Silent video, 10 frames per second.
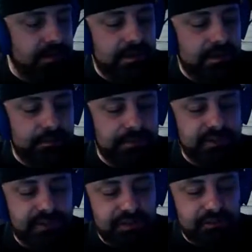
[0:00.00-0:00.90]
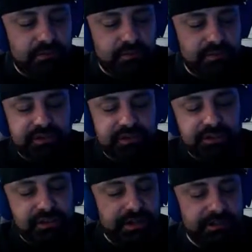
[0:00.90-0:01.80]
which is just
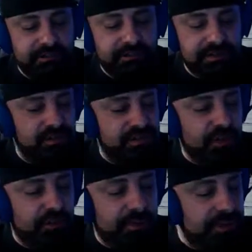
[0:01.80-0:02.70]
like, it's stupid.